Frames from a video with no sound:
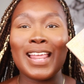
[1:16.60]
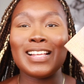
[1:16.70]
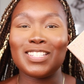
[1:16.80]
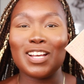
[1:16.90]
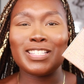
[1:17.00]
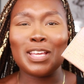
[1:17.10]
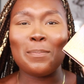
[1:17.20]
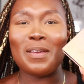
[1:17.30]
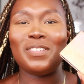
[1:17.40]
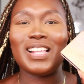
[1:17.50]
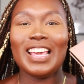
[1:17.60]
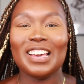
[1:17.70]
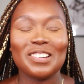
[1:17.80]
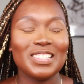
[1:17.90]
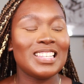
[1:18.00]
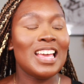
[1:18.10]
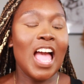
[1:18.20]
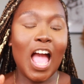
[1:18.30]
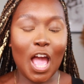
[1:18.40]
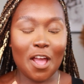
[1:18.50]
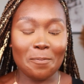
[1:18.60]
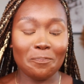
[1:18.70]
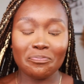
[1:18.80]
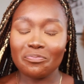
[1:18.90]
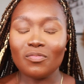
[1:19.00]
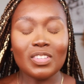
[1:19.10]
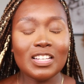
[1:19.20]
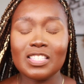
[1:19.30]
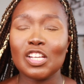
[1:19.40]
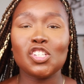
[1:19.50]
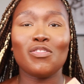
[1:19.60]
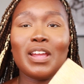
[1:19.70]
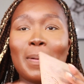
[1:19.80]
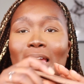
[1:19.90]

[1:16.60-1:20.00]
Anastasia Beverly Hills. Such a great